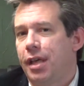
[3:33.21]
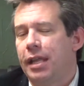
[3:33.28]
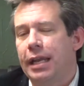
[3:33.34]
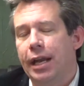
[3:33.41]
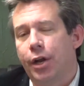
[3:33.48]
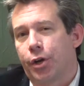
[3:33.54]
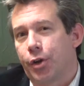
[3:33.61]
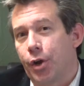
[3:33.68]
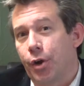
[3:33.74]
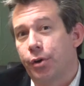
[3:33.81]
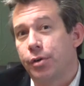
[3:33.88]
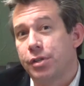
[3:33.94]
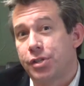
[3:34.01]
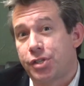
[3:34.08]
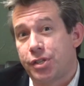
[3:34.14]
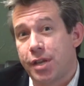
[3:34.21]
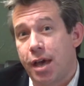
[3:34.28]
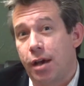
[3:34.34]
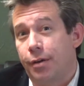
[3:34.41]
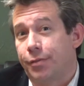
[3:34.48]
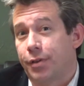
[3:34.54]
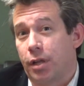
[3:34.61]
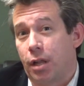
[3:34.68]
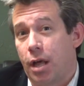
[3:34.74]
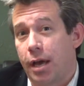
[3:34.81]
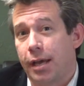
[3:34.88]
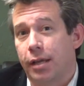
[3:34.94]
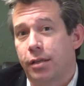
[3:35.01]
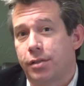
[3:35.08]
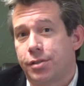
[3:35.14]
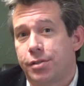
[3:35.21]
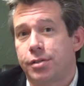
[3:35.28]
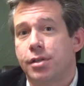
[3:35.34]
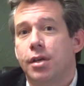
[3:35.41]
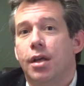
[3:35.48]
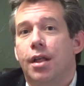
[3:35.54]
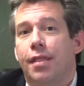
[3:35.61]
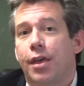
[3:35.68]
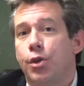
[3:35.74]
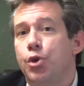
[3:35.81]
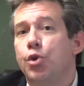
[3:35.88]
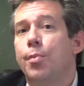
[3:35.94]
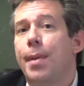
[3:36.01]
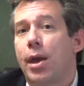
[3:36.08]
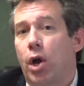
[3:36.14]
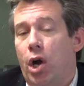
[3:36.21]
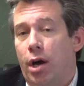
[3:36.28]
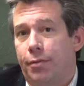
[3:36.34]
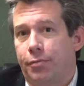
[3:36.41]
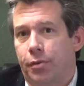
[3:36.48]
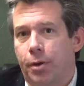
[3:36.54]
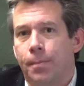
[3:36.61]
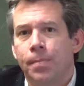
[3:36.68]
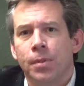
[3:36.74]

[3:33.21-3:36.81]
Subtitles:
they need a current set of clients that you may offer.